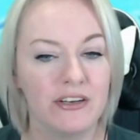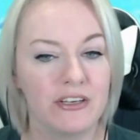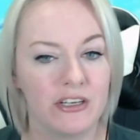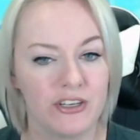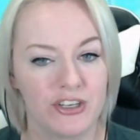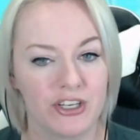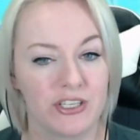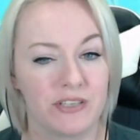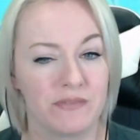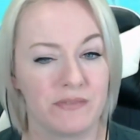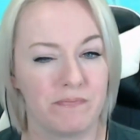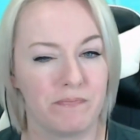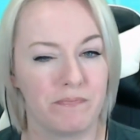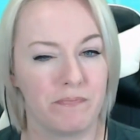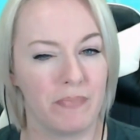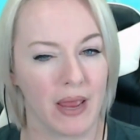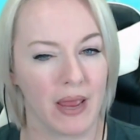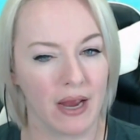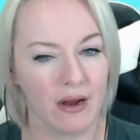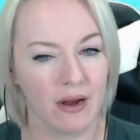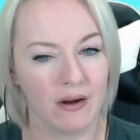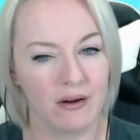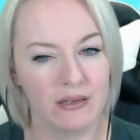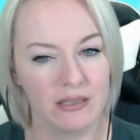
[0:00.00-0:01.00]
just
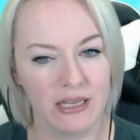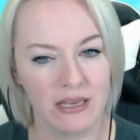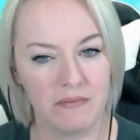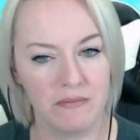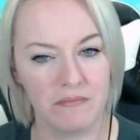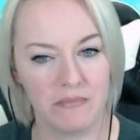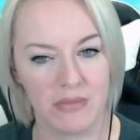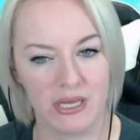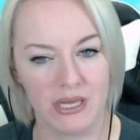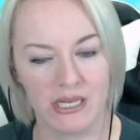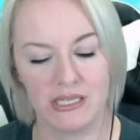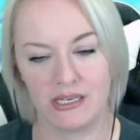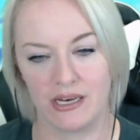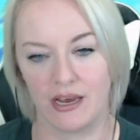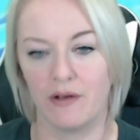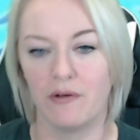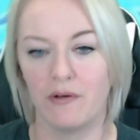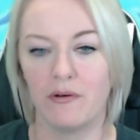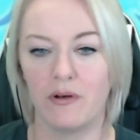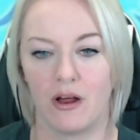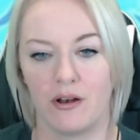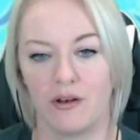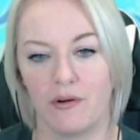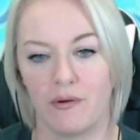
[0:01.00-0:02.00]
barely missed out
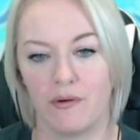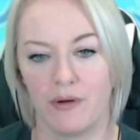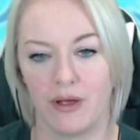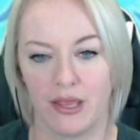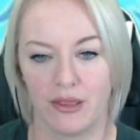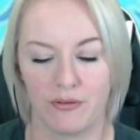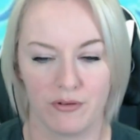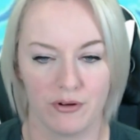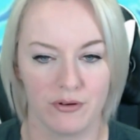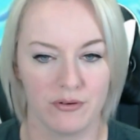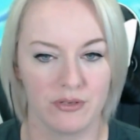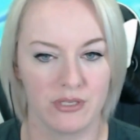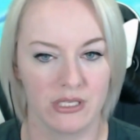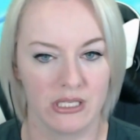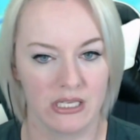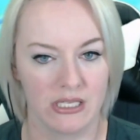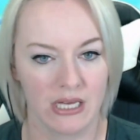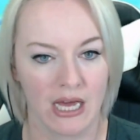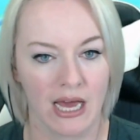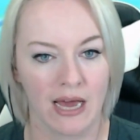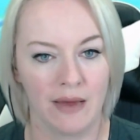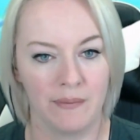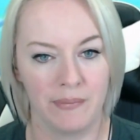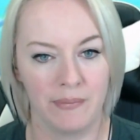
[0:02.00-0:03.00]
on going through to the
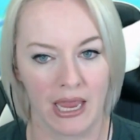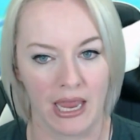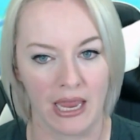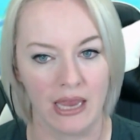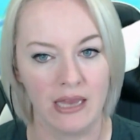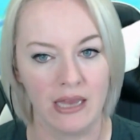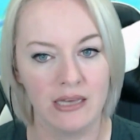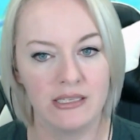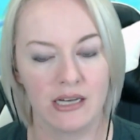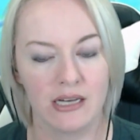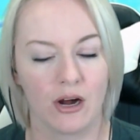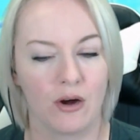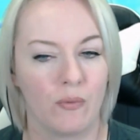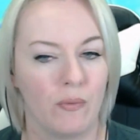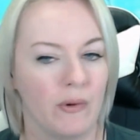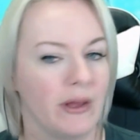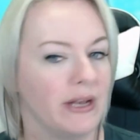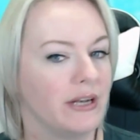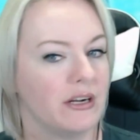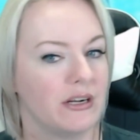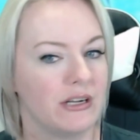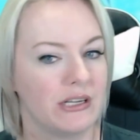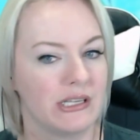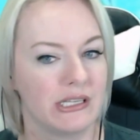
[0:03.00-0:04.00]
top eight. Our
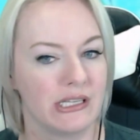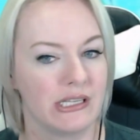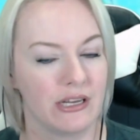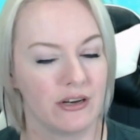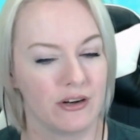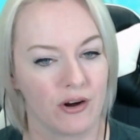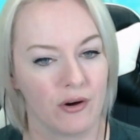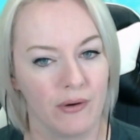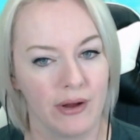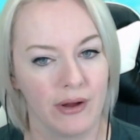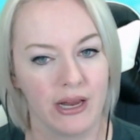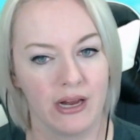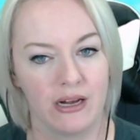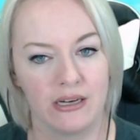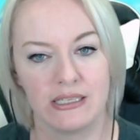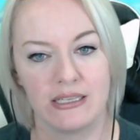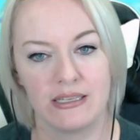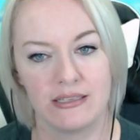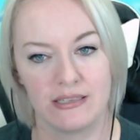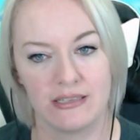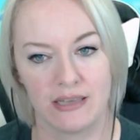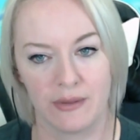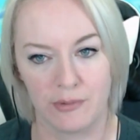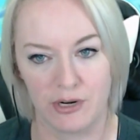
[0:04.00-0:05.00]
winners that are going on to
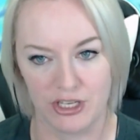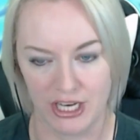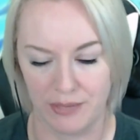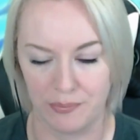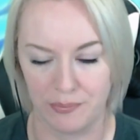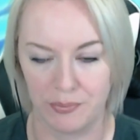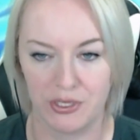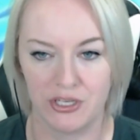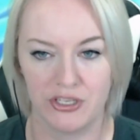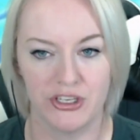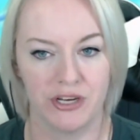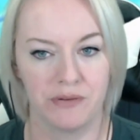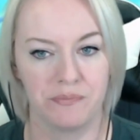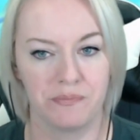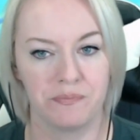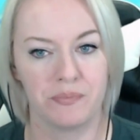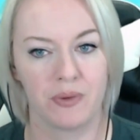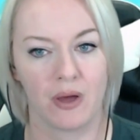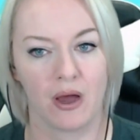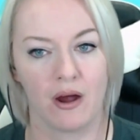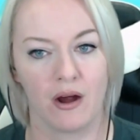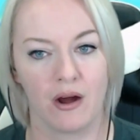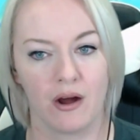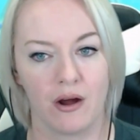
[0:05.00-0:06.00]
the summer championship
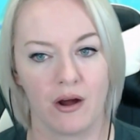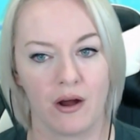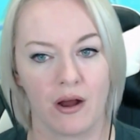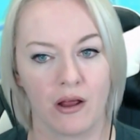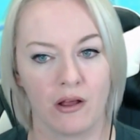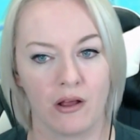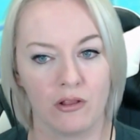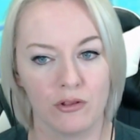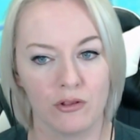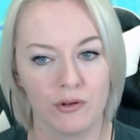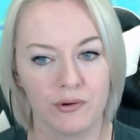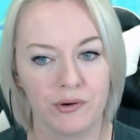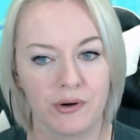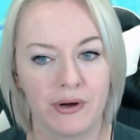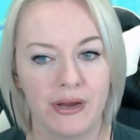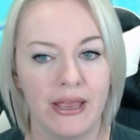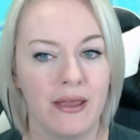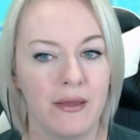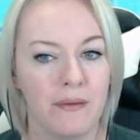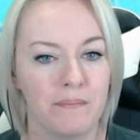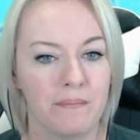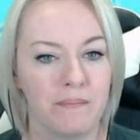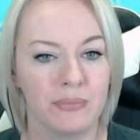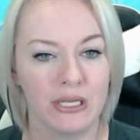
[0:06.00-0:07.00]
are Glory,
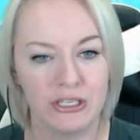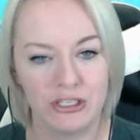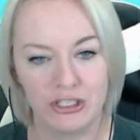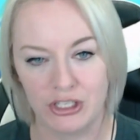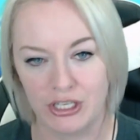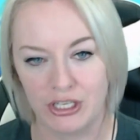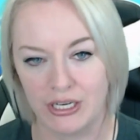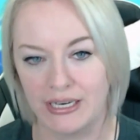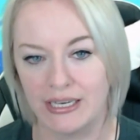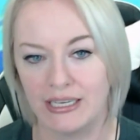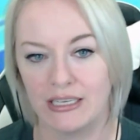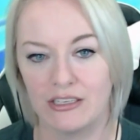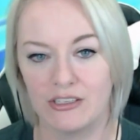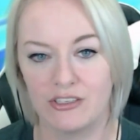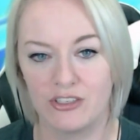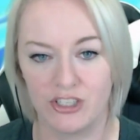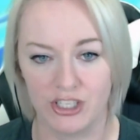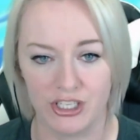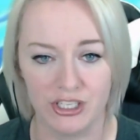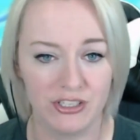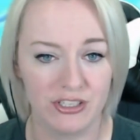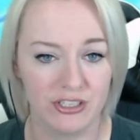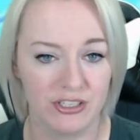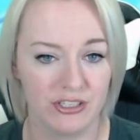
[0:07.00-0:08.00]
Bloodtrail,
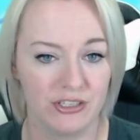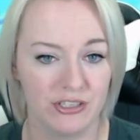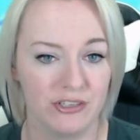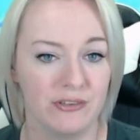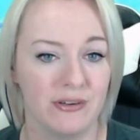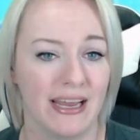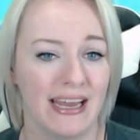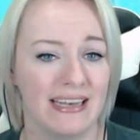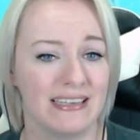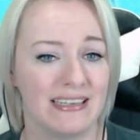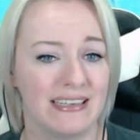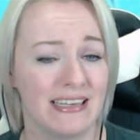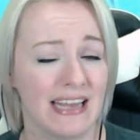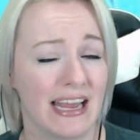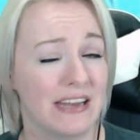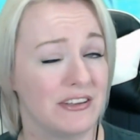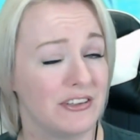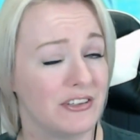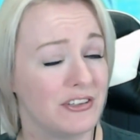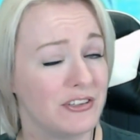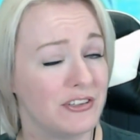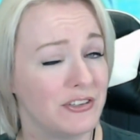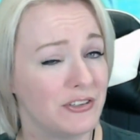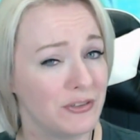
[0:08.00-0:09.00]
Jinsu, and
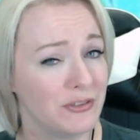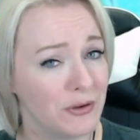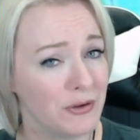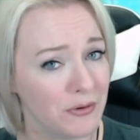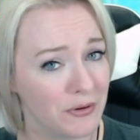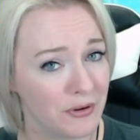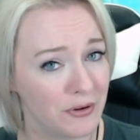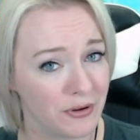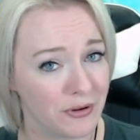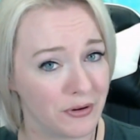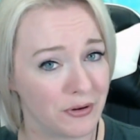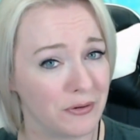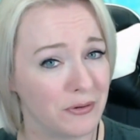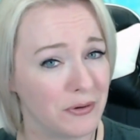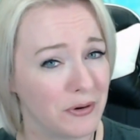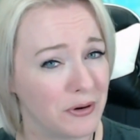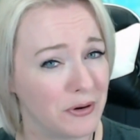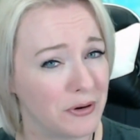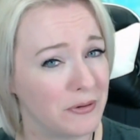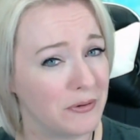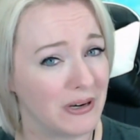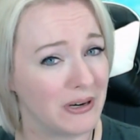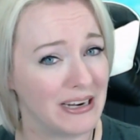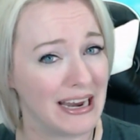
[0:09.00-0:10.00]
Tensoku,
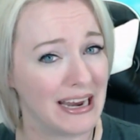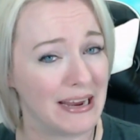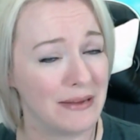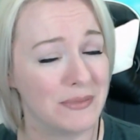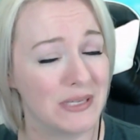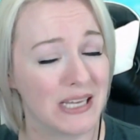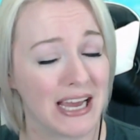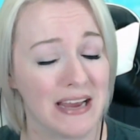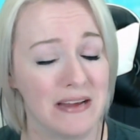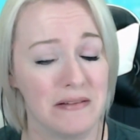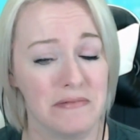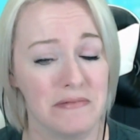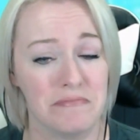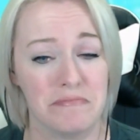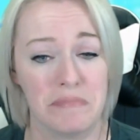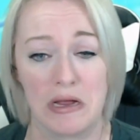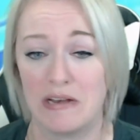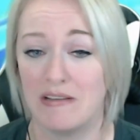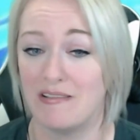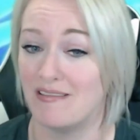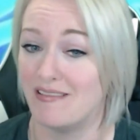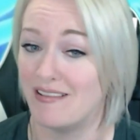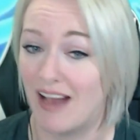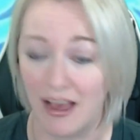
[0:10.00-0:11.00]
who are names I am
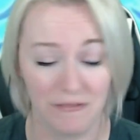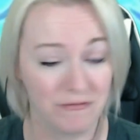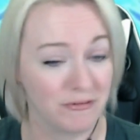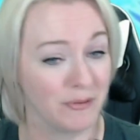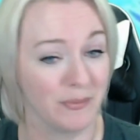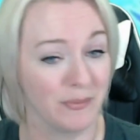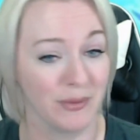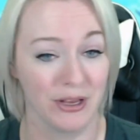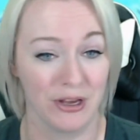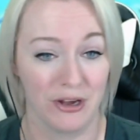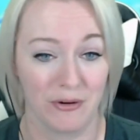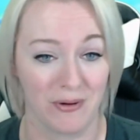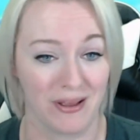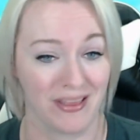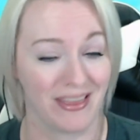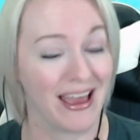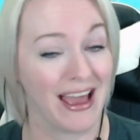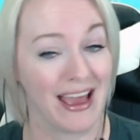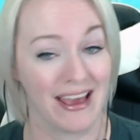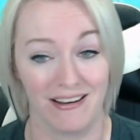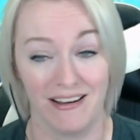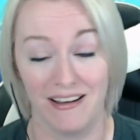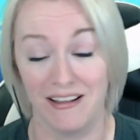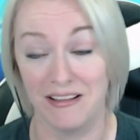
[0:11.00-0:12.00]
not familiar with
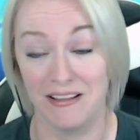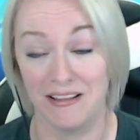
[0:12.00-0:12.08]
at all. I'm